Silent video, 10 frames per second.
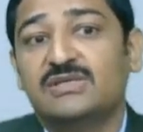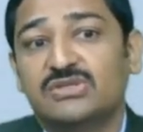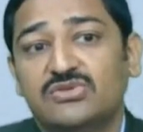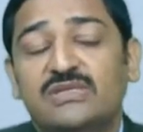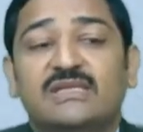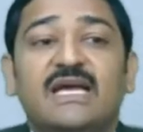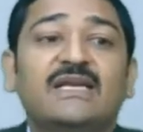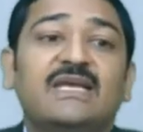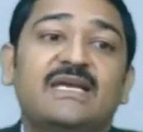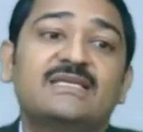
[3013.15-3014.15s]
So in
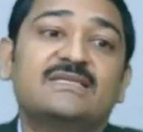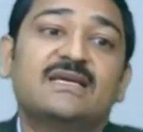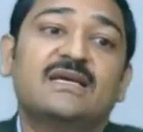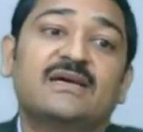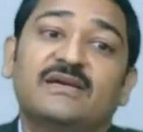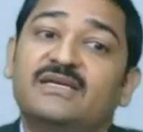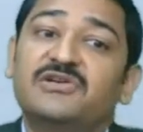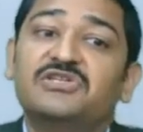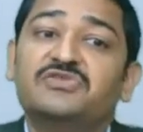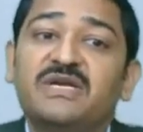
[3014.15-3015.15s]
that case,
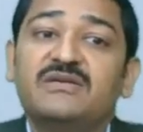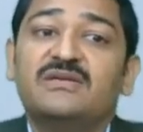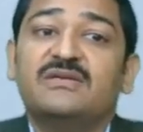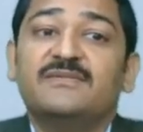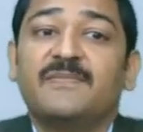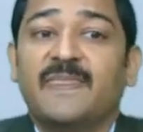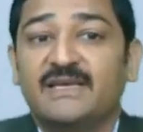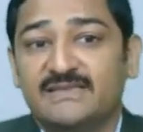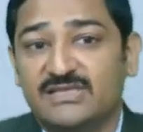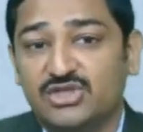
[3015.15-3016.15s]
retrenchment
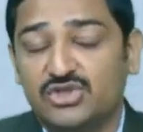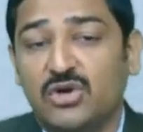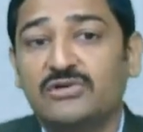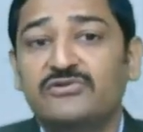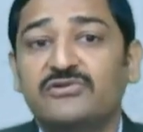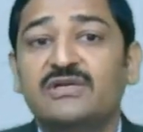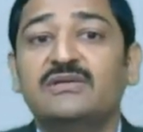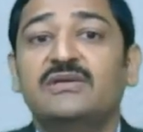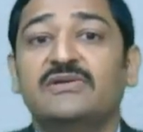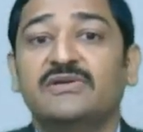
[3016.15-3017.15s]
is a
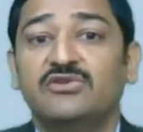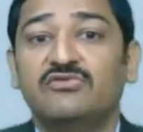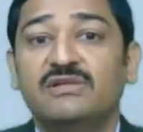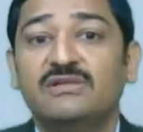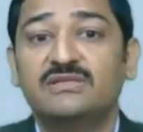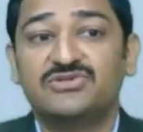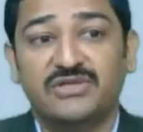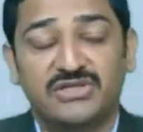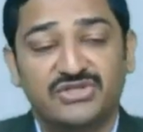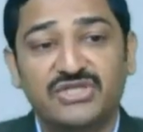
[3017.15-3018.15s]
short-run renewal
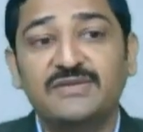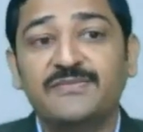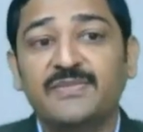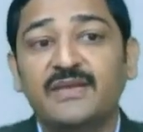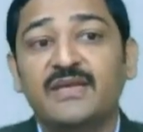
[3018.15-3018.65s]
strategy